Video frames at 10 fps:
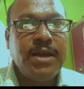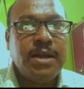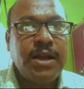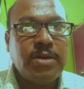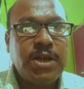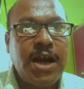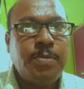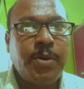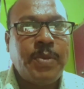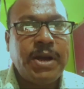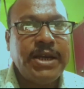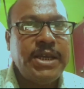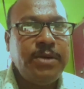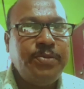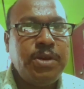Now third property,
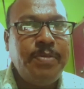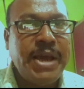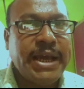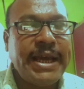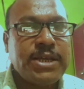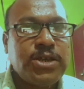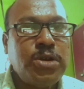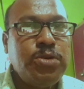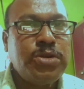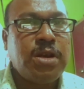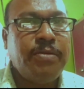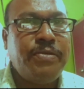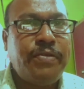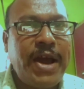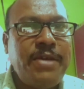if we make a solution of
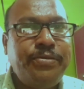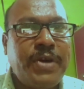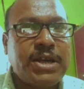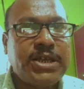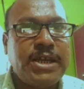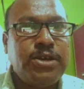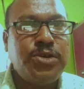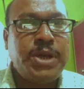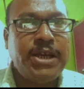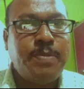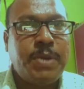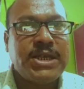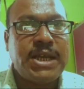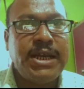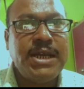5% to
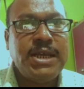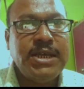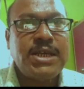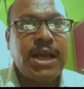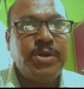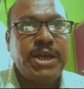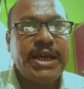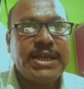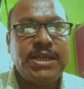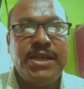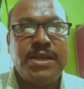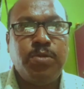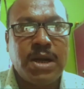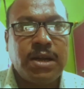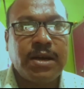8% ethanoic acid in
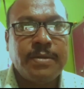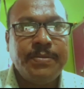water,